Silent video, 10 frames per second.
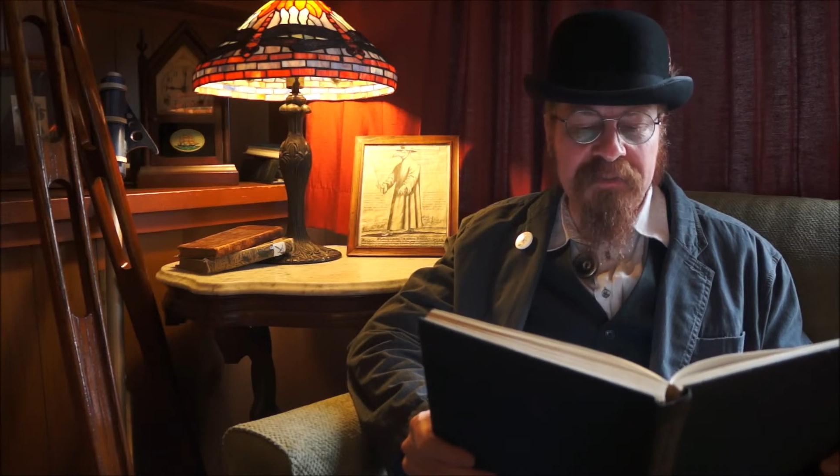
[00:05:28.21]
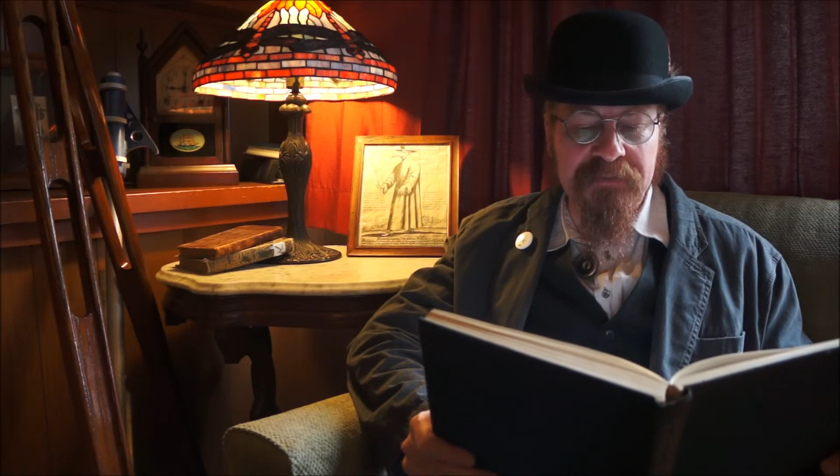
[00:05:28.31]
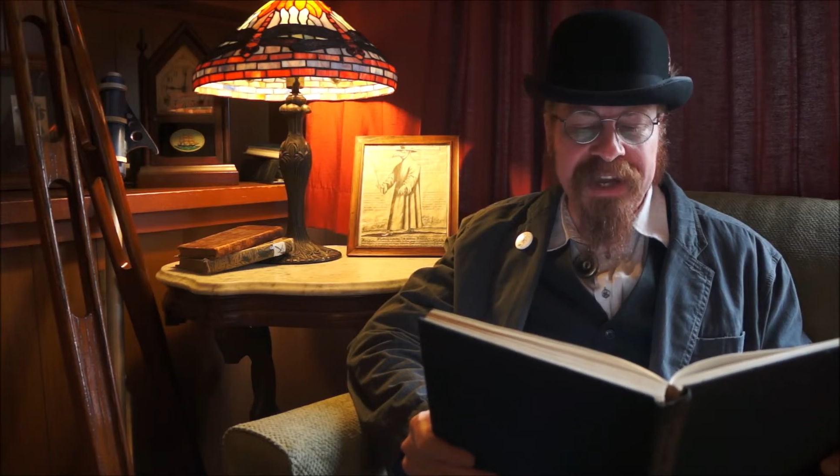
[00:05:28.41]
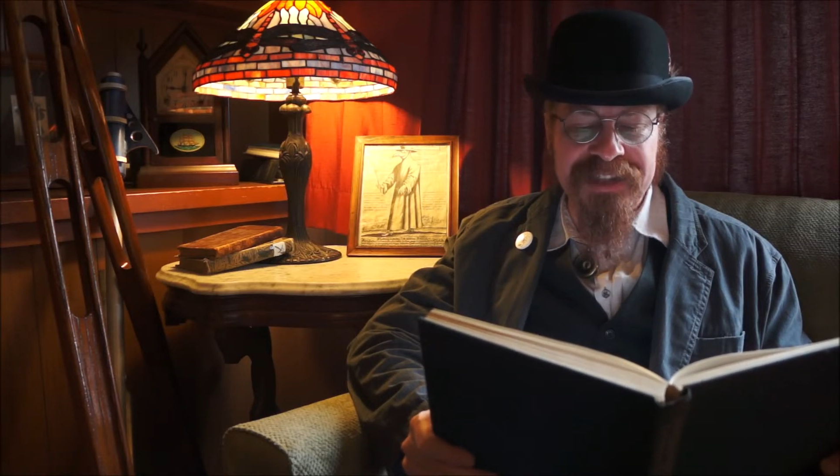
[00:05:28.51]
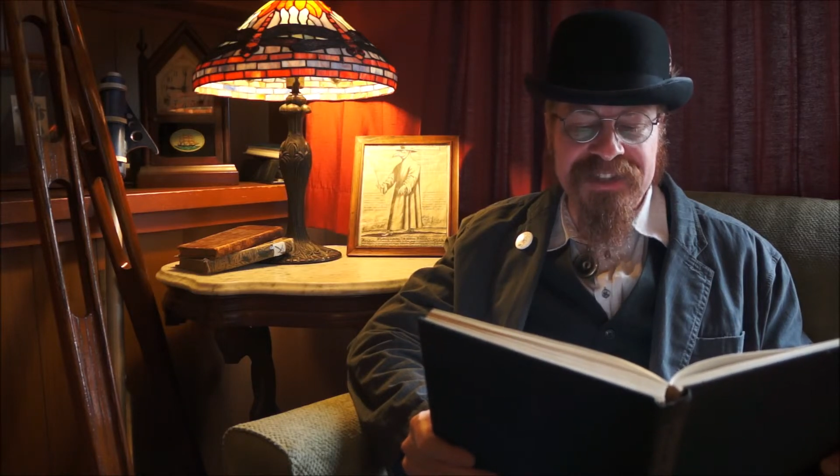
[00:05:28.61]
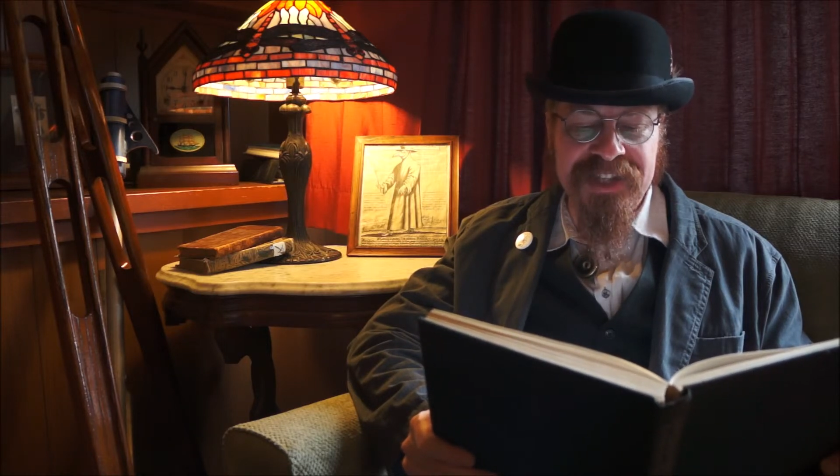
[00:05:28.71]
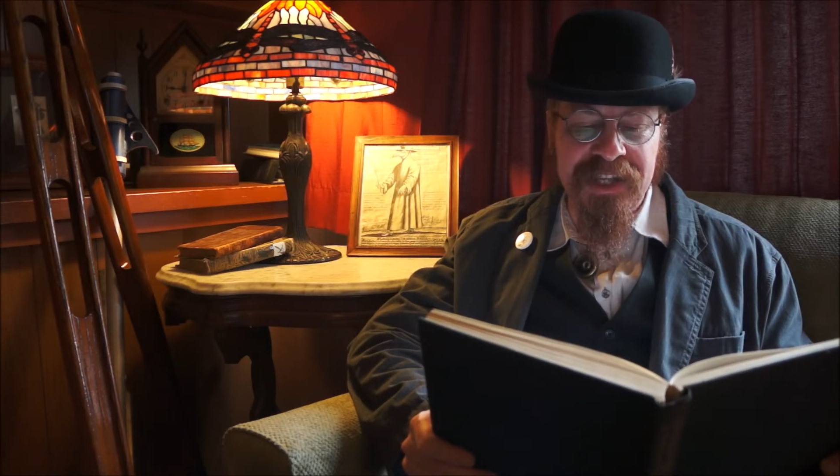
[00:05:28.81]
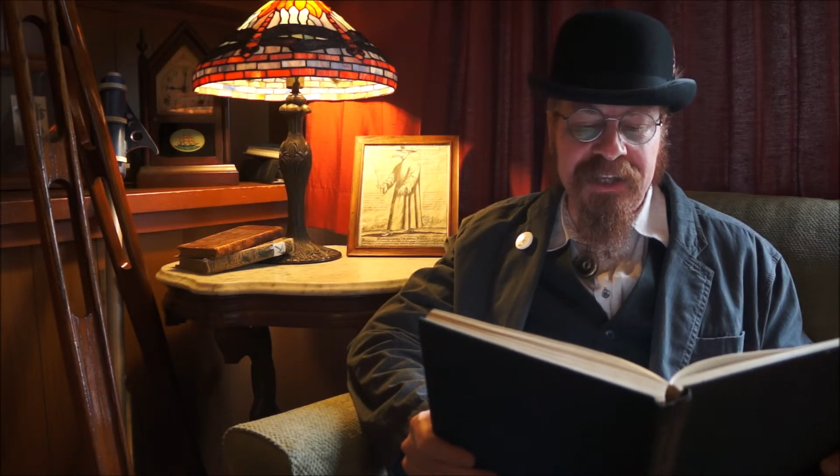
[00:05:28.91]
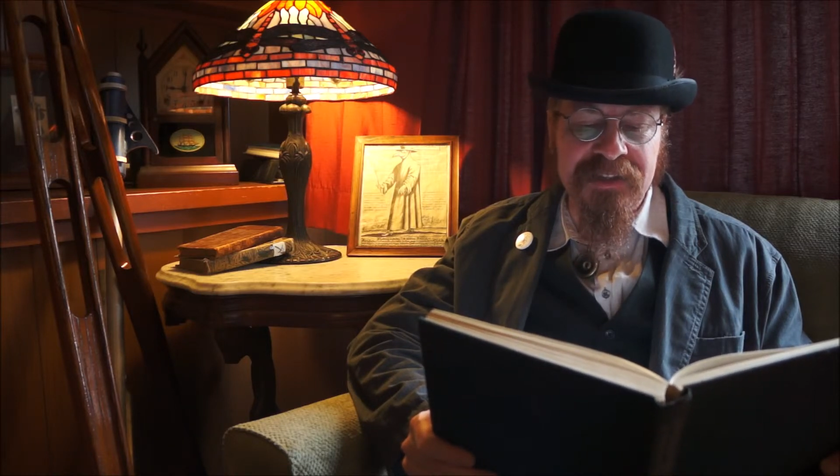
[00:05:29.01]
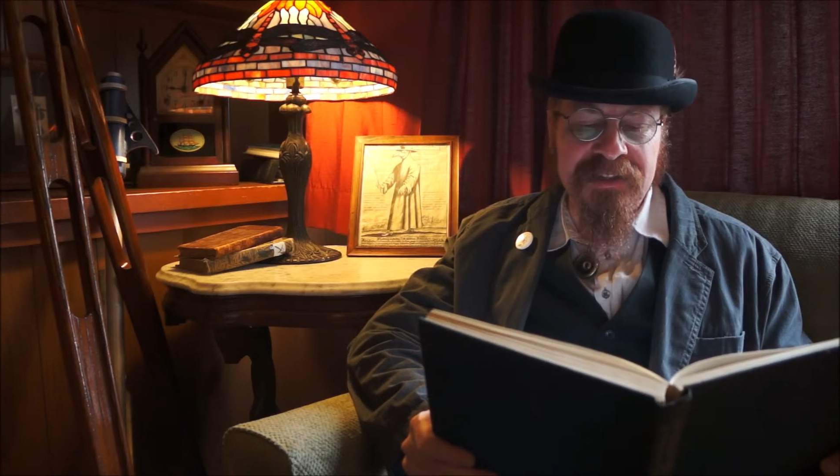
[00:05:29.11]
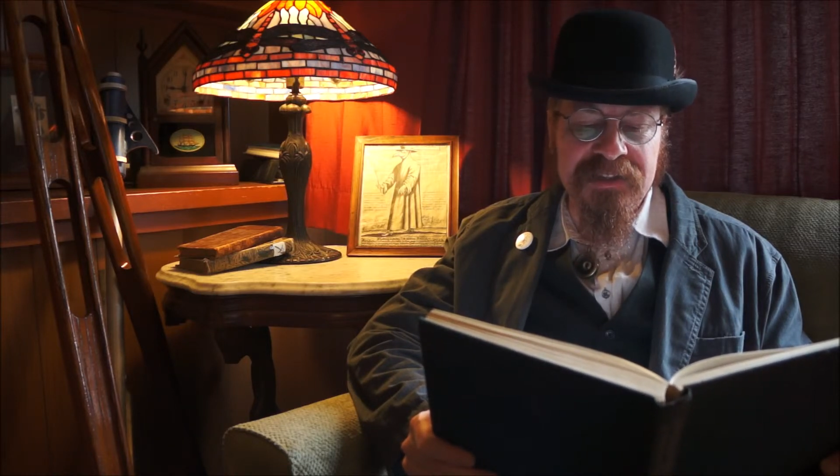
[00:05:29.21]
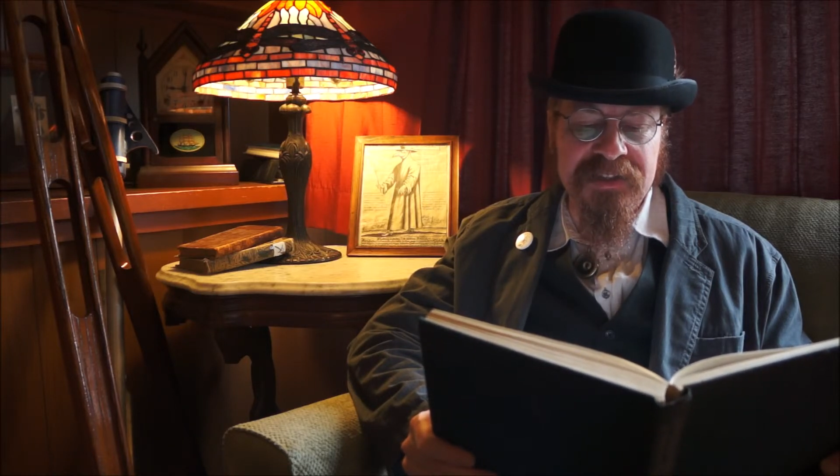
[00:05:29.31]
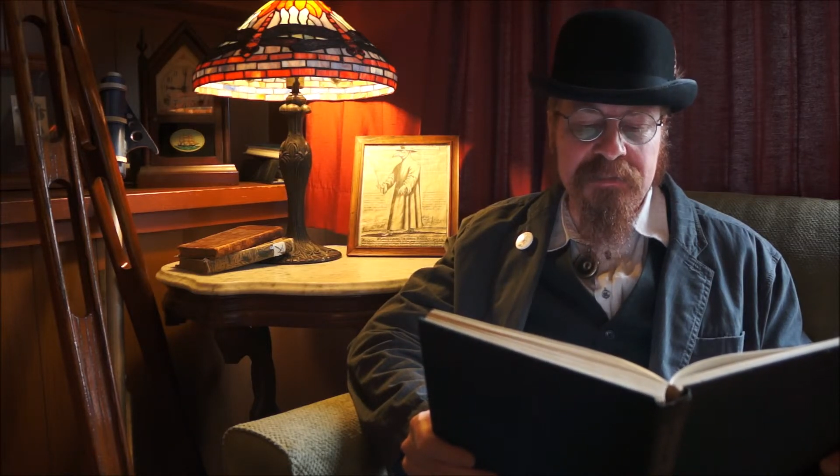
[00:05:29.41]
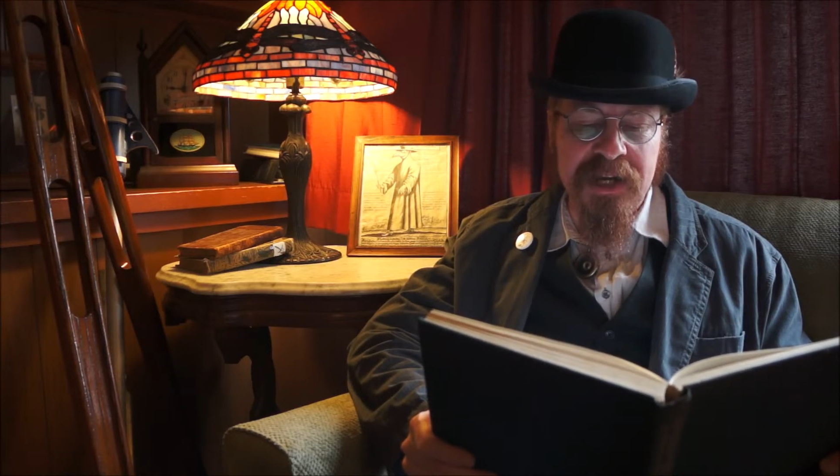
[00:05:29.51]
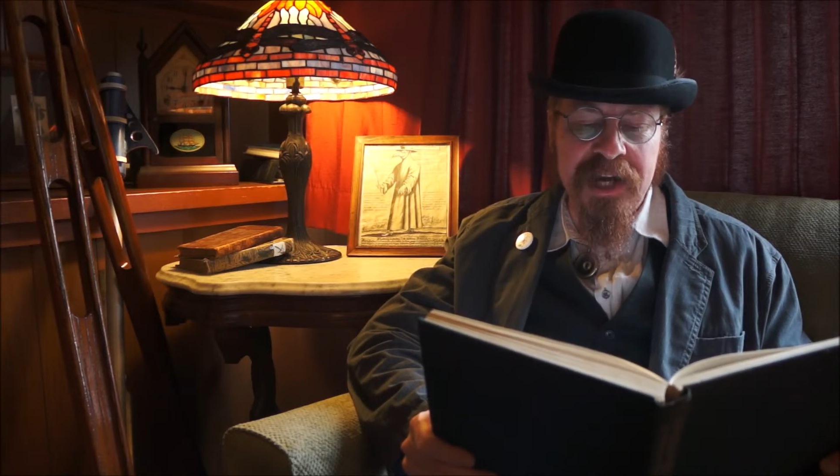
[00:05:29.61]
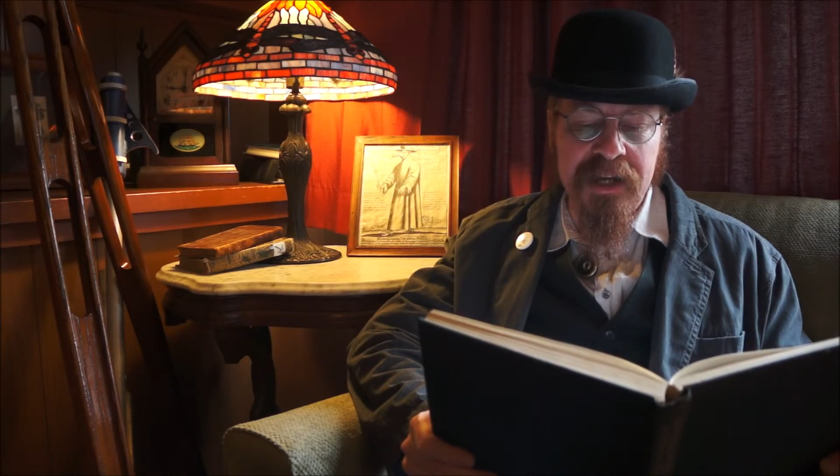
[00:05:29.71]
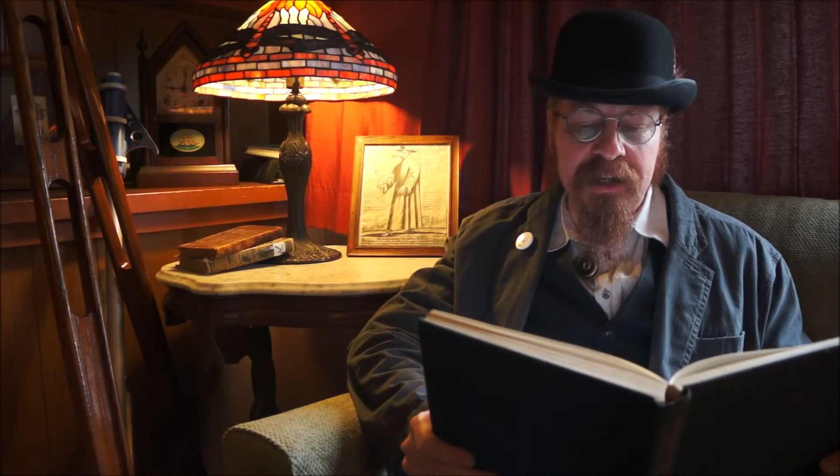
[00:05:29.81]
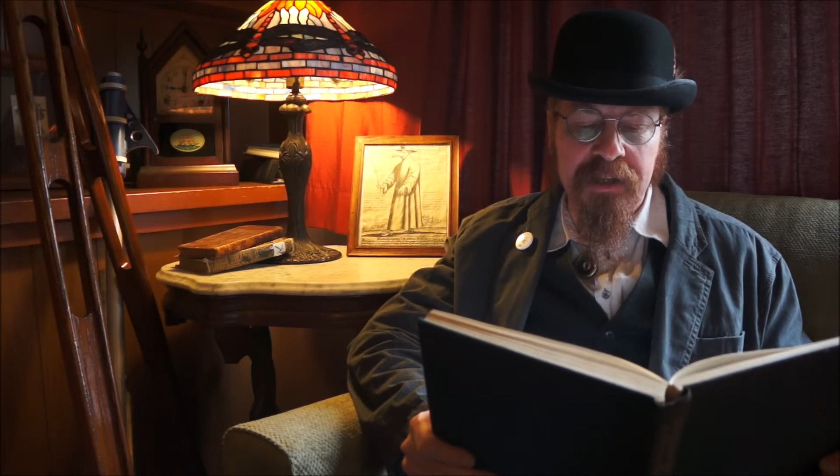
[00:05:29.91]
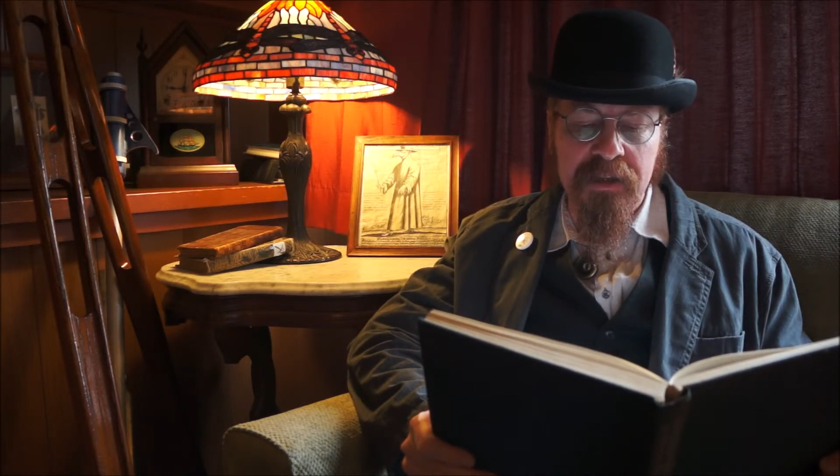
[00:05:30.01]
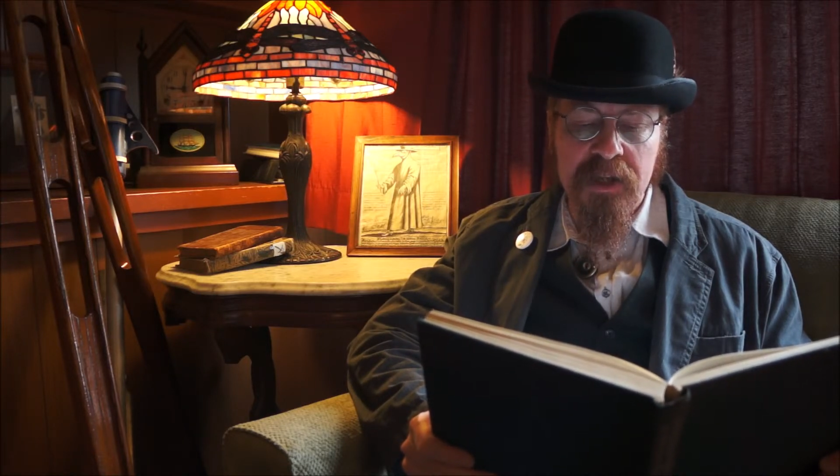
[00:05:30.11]
fancy into
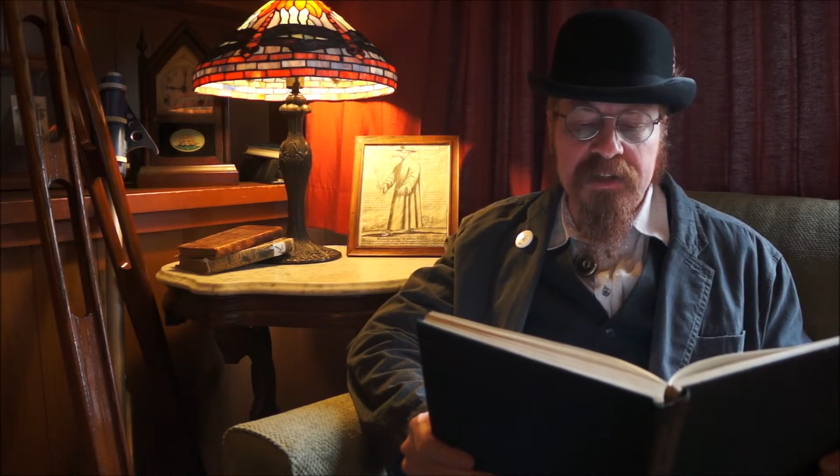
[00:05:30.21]
smiling,